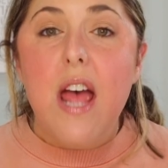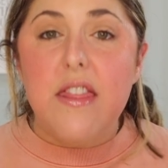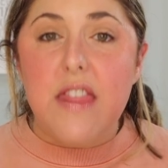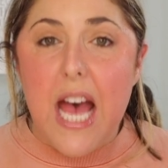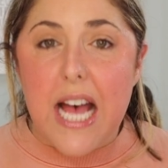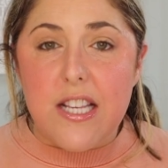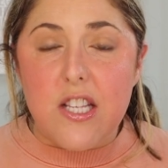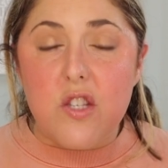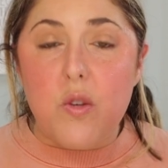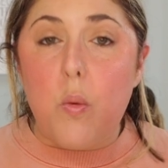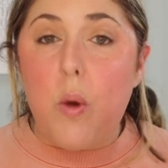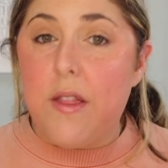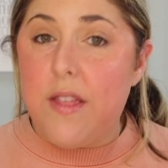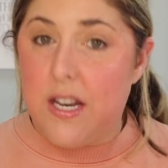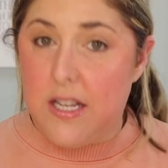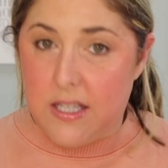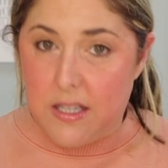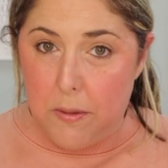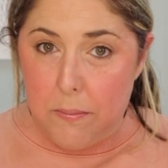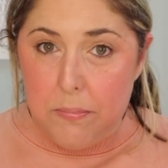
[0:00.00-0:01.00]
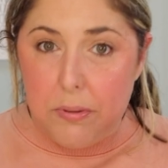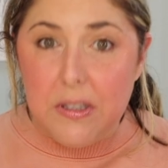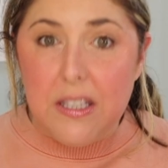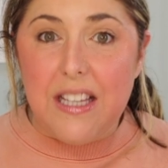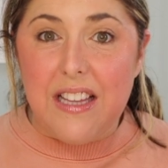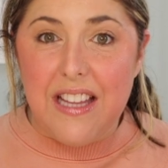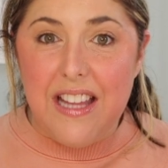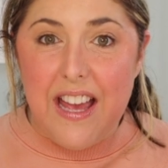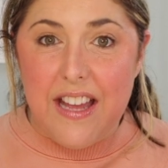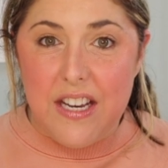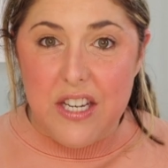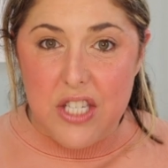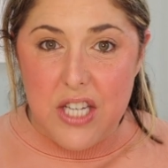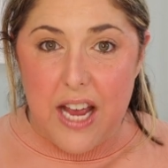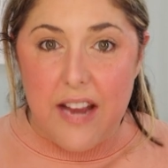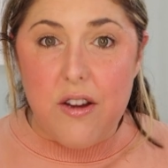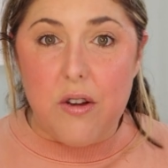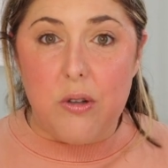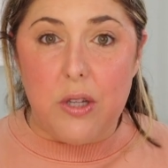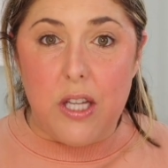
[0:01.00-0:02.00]
That's the one that is completely and
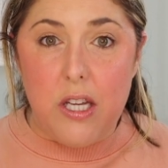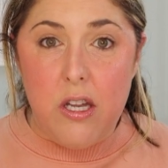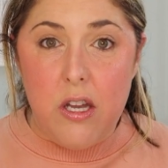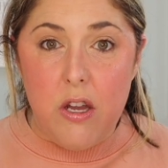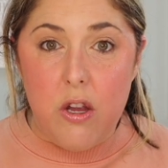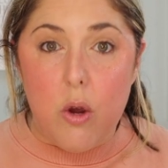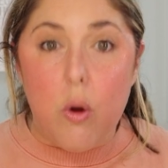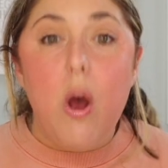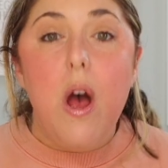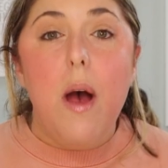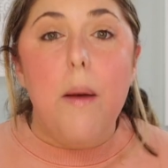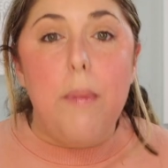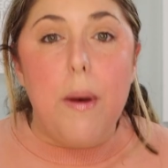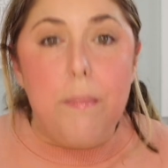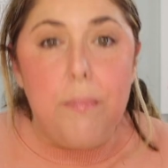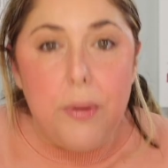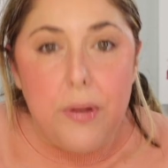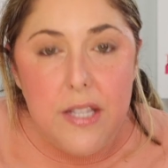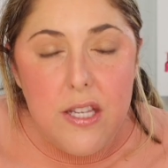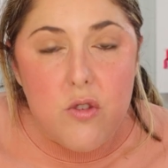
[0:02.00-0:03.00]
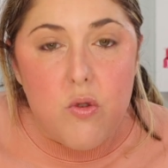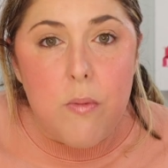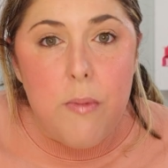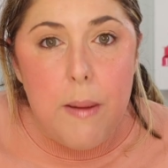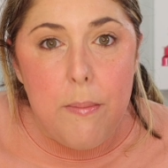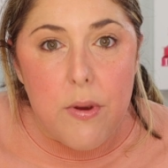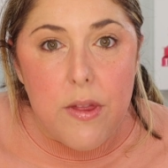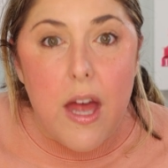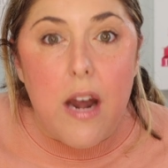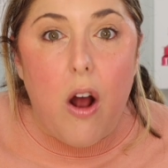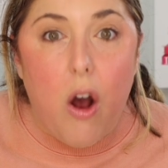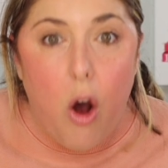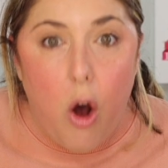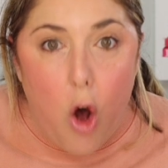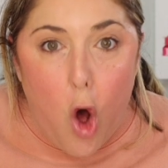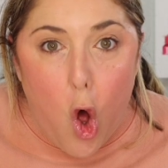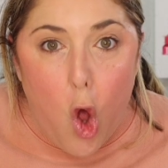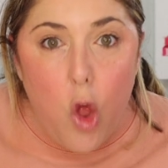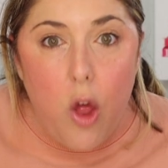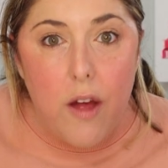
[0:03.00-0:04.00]
entirely new. But please remember that
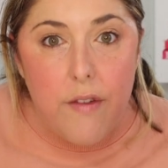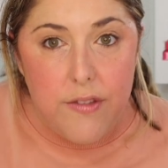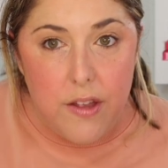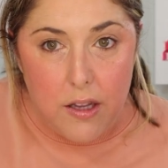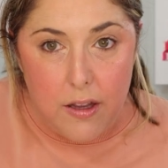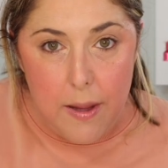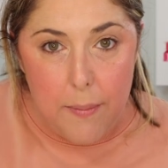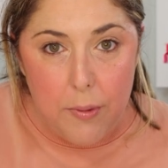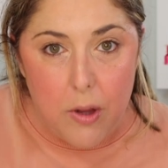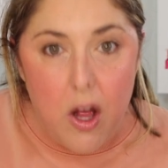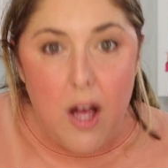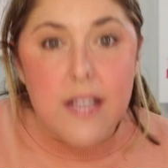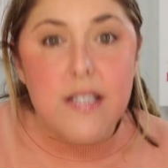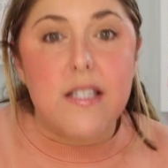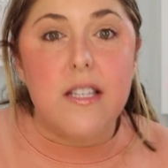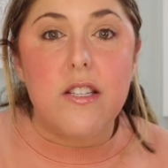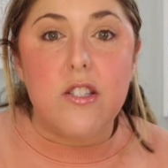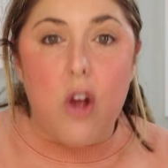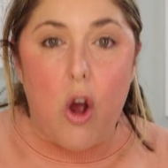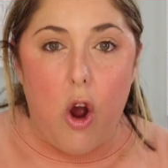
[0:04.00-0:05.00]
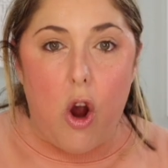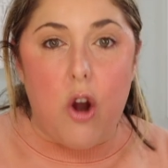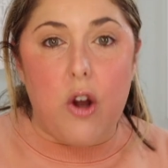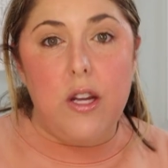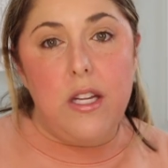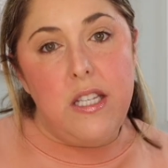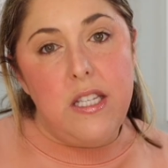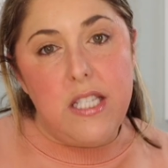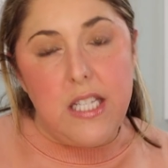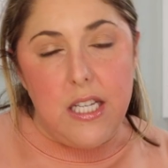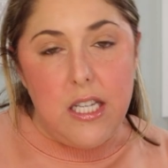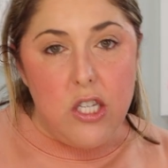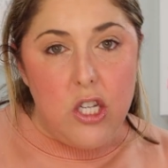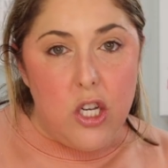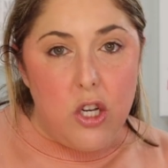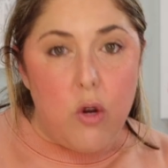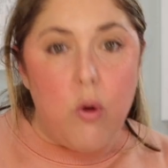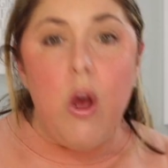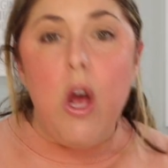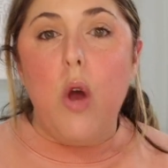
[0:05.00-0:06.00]
all of the lip glosses are indeed
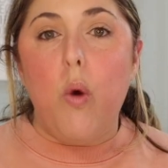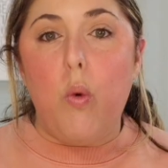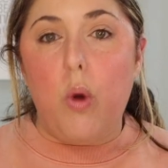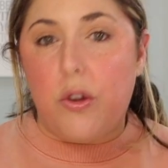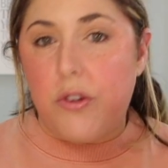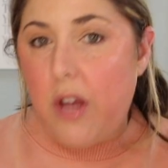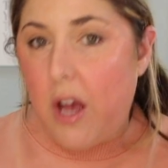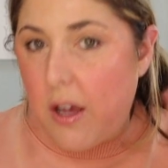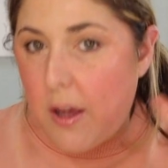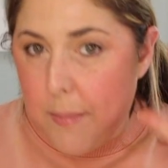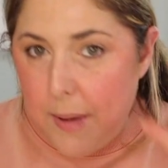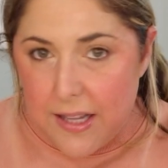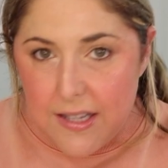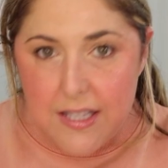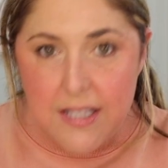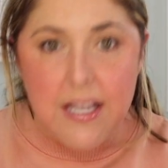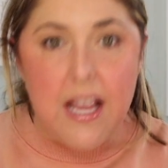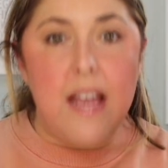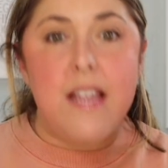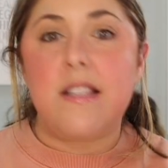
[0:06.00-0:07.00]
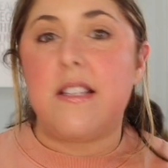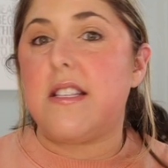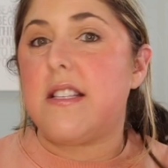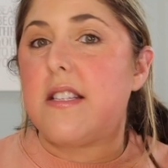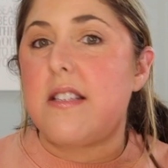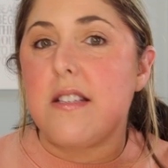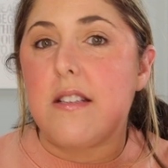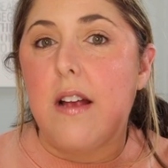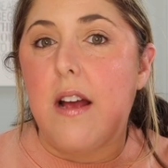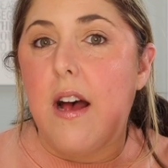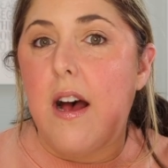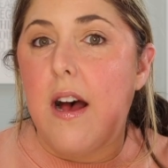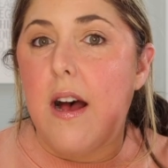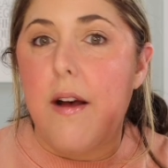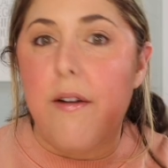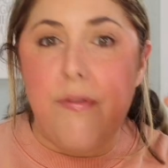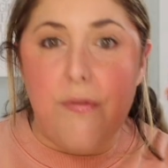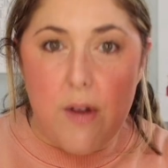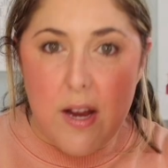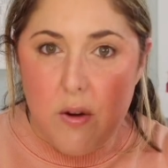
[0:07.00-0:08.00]
new. We'll talk about scents,
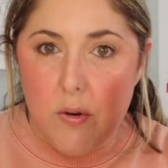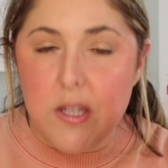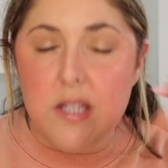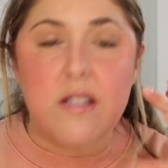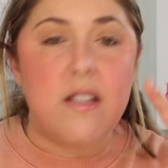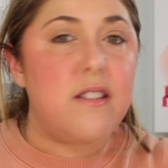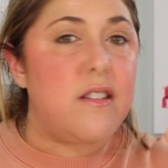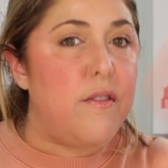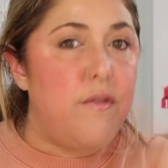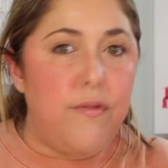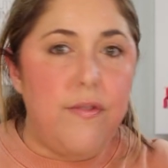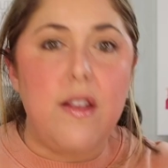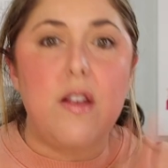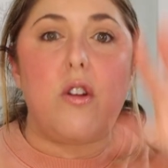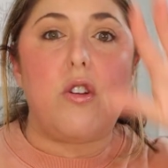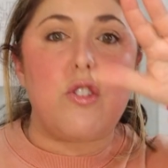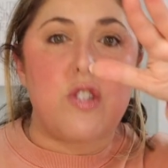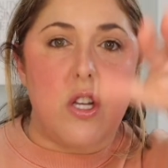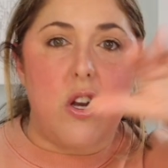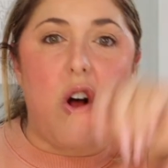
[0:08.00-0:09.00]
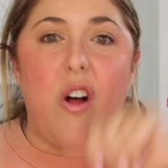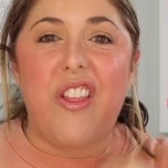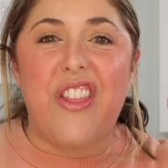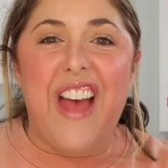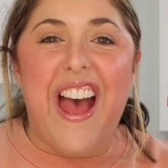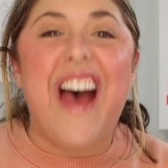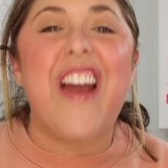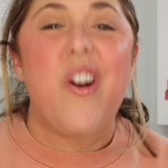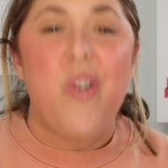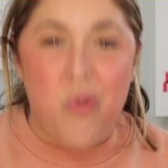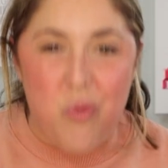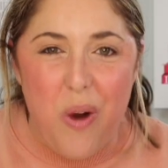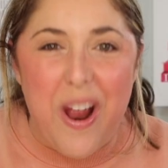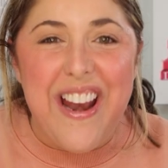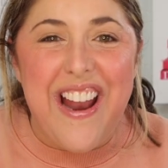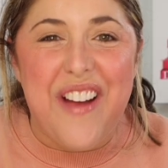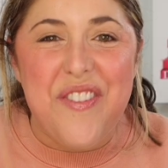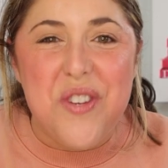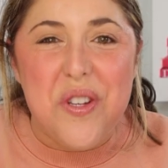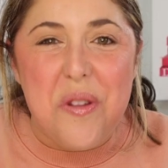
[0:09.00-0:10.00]
fragrances and feels and all that
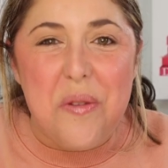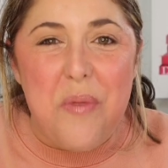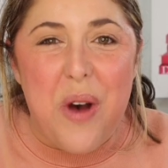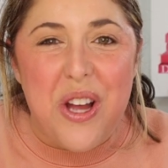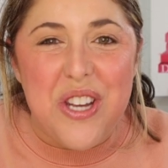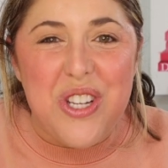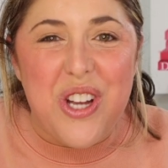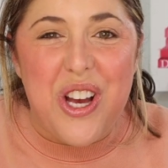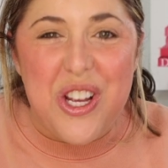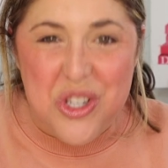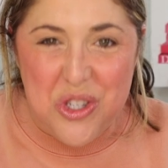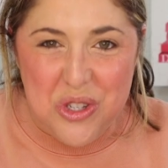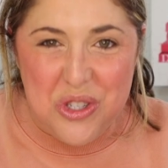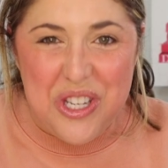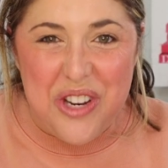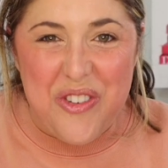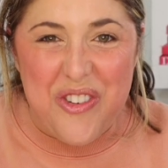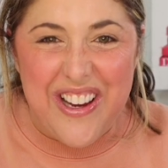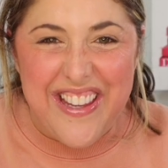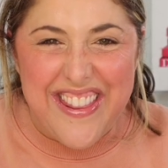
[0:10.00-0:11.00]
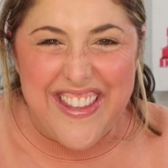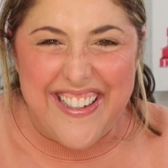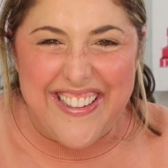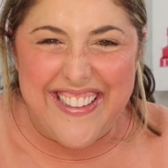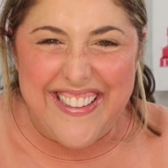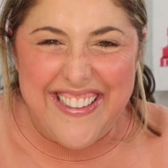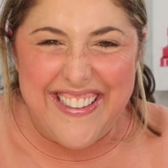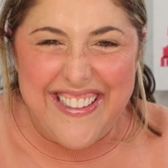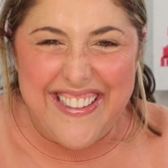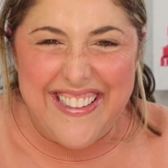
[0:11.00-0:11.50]
right after the montage. So stay right there.